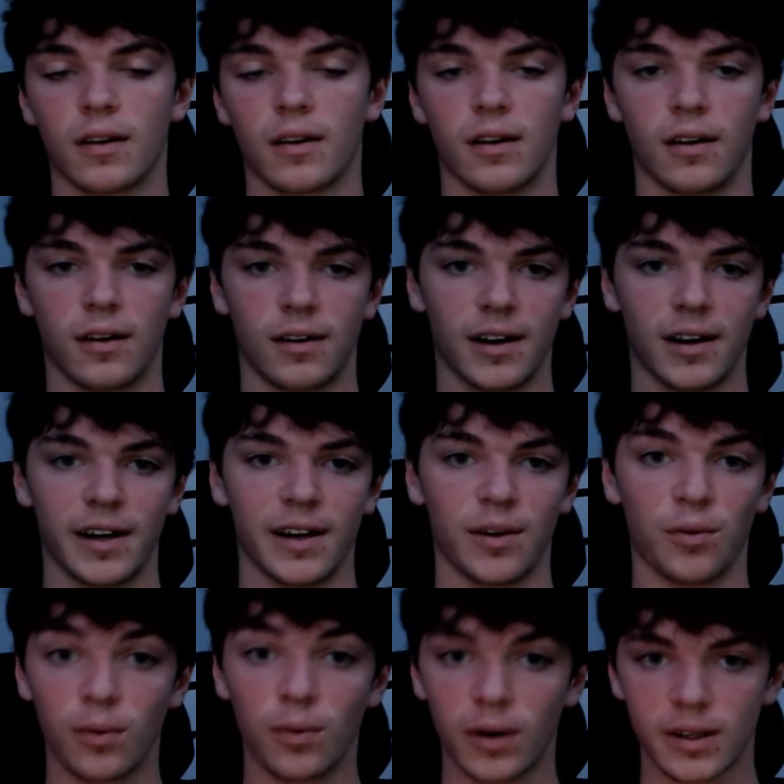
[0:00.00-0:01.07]
Alright,
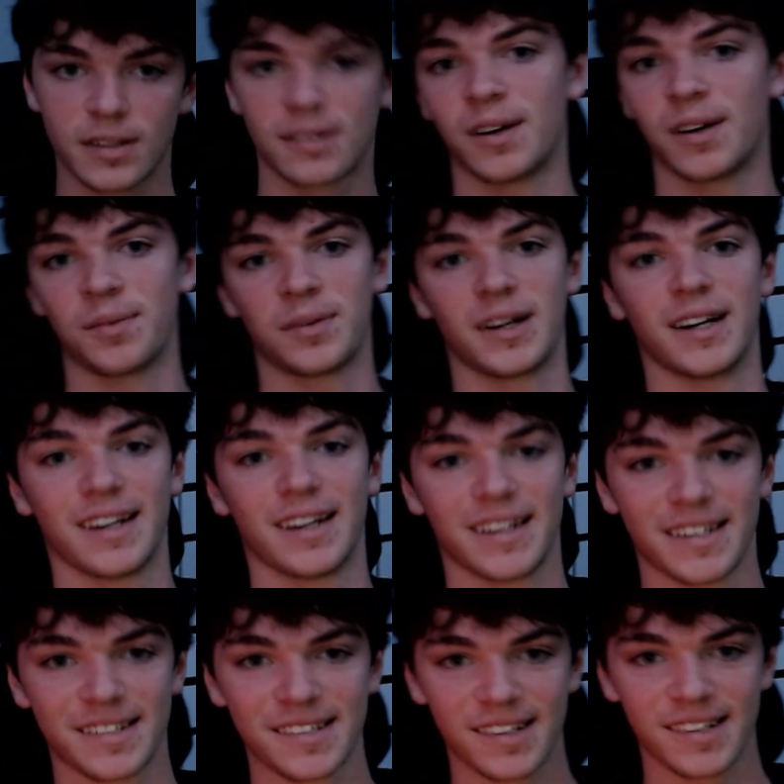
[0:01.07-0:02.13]
what's up
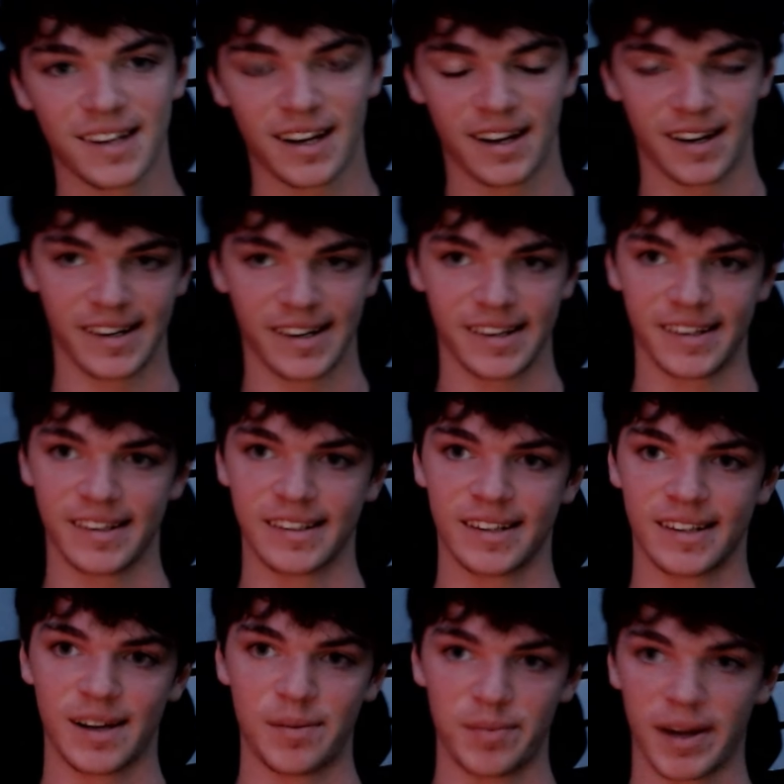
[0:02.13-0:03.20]
guys? I
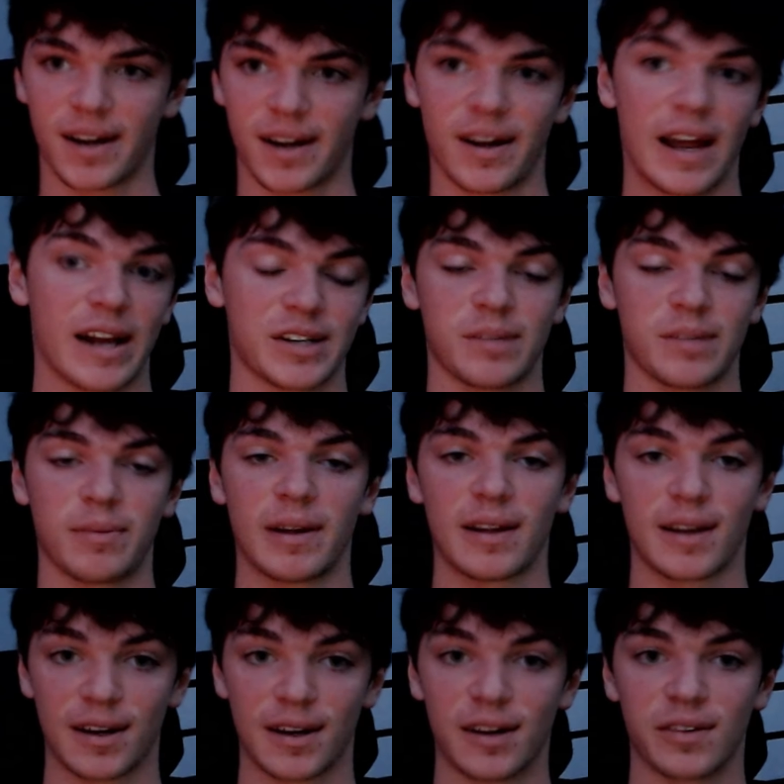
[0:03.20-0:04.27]
back actually
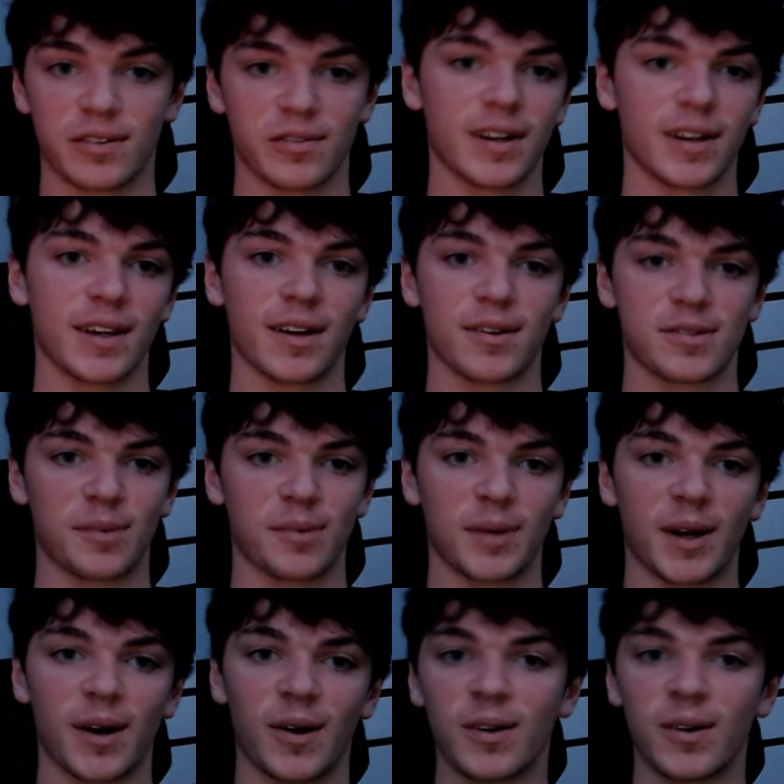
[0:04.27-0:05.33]
making another video
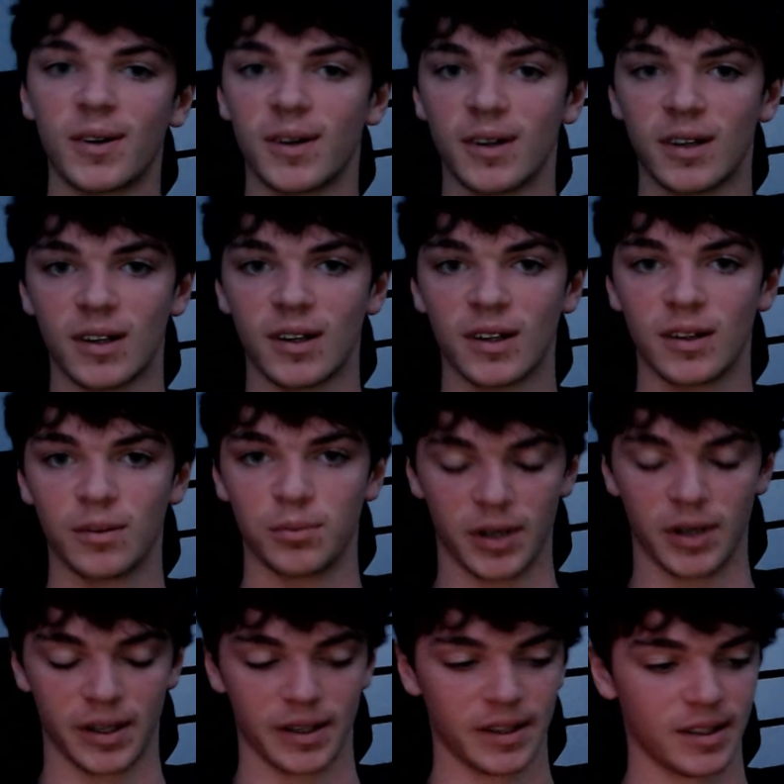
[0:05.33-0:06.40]
somehow.
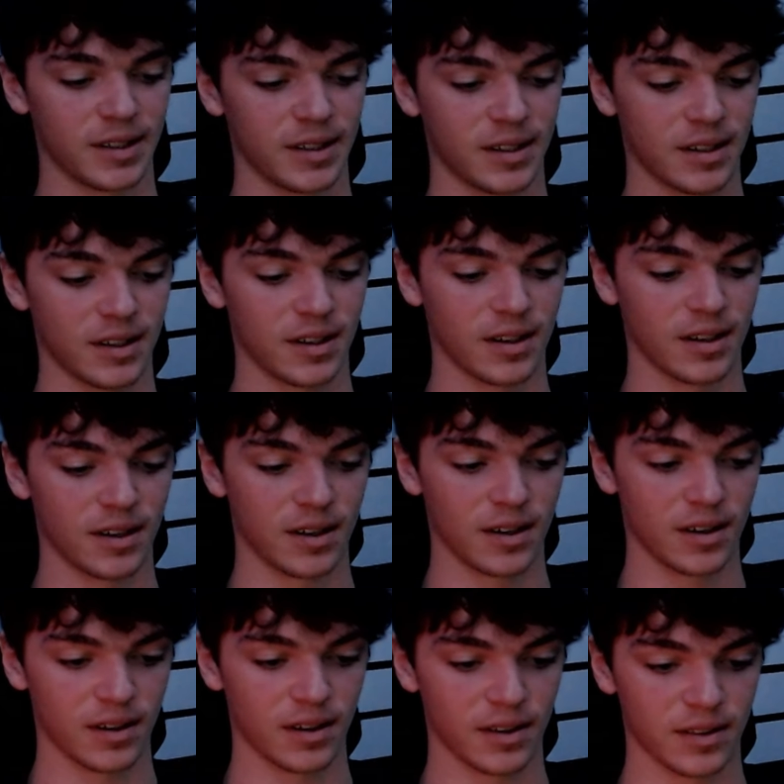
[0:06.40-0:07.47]
But
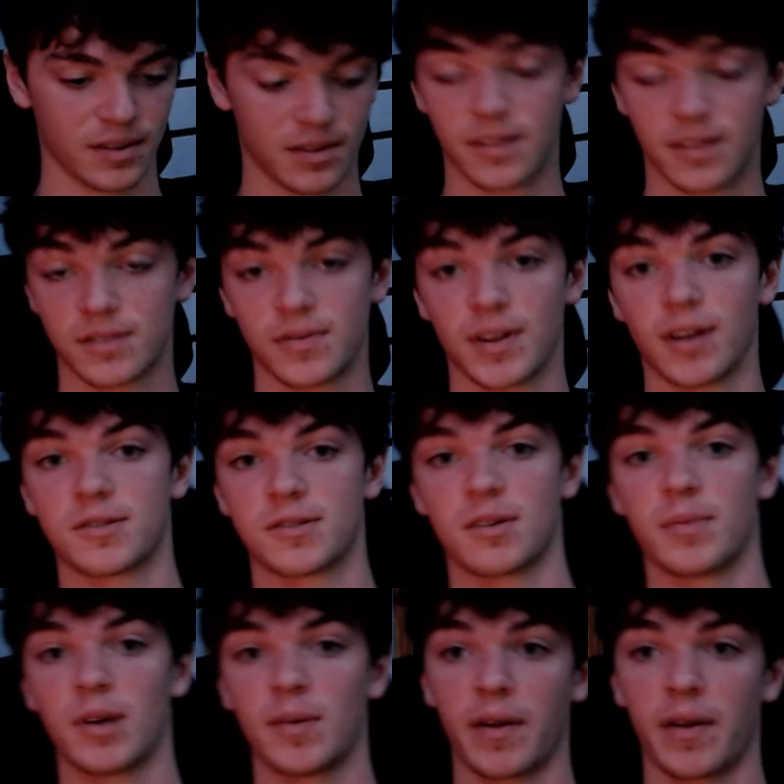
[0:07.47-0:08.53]
this video is going
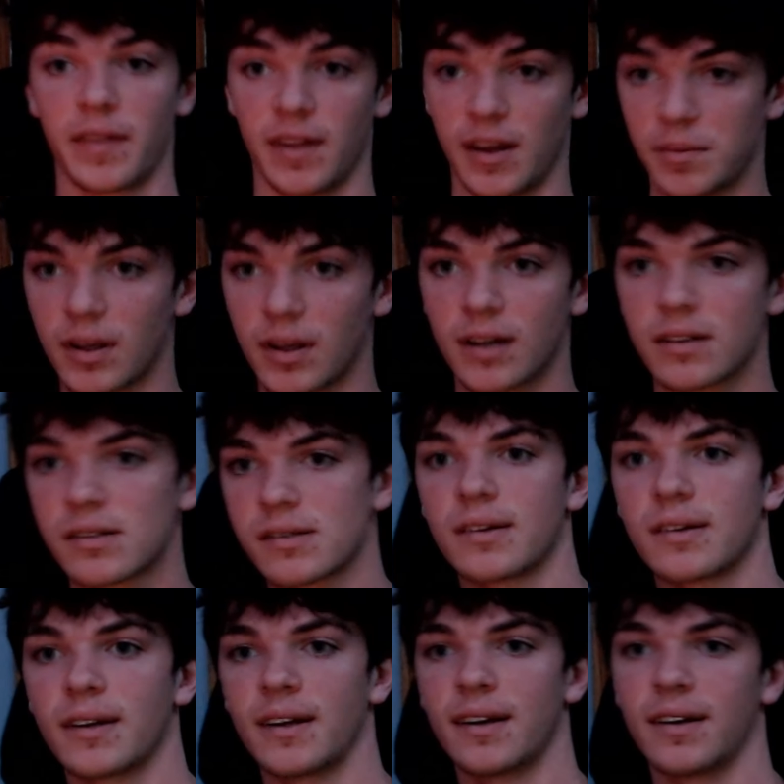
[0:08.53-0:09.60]
to be about the A plus
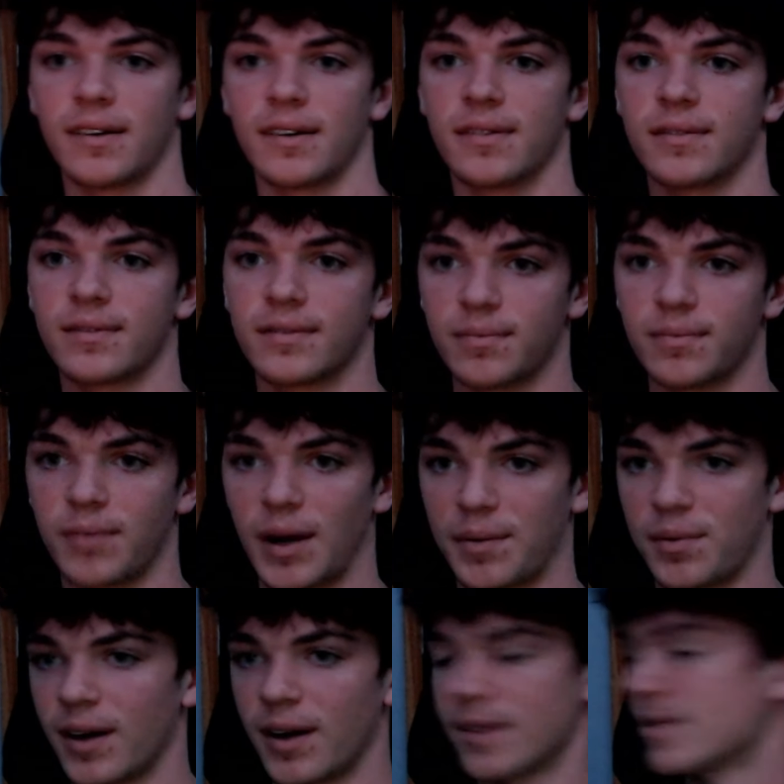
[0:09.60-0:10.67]
and my
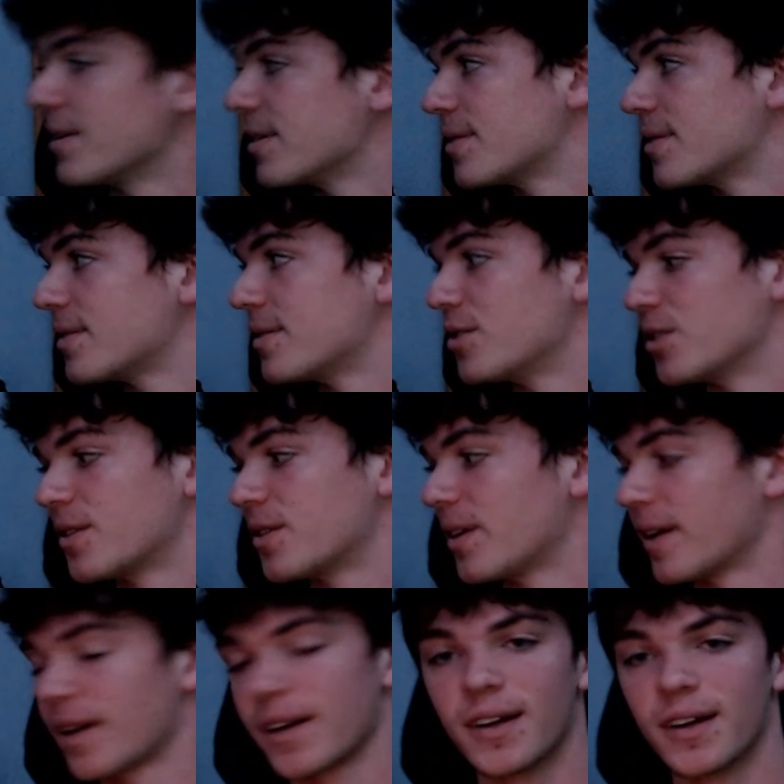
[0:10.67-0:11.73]
process. Just
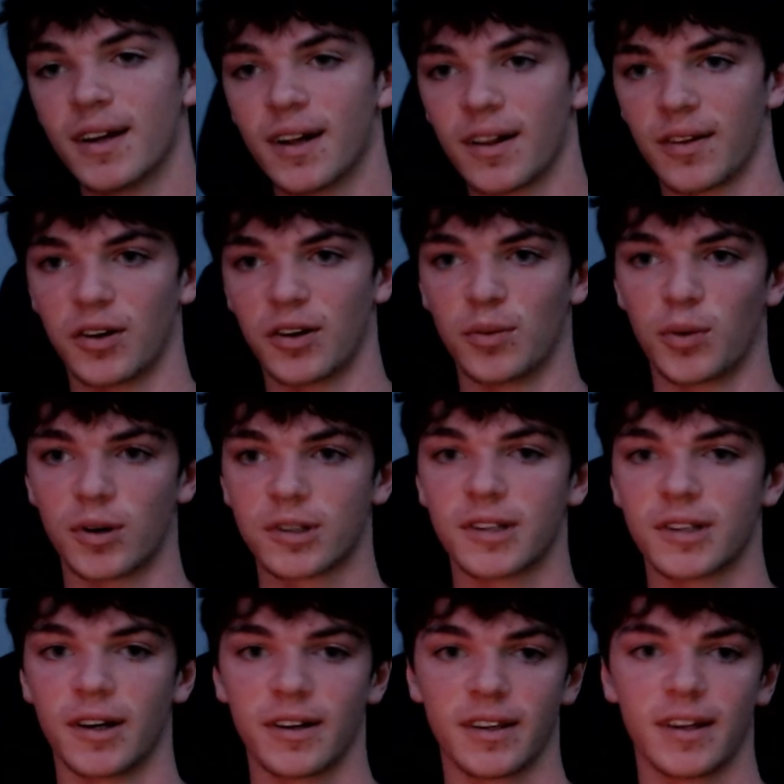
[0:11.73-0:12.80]
like a little more
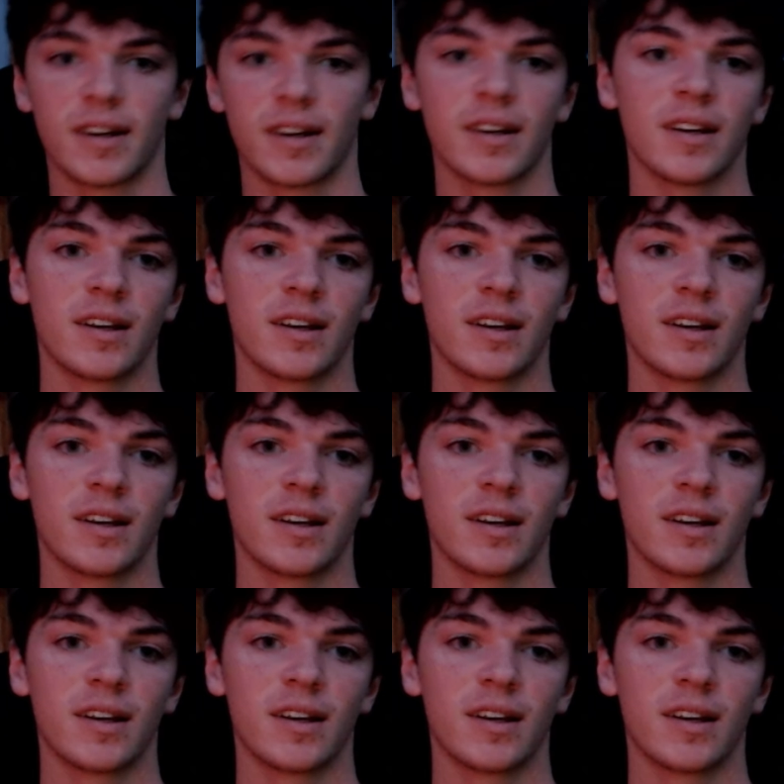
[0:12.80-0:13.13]
studying.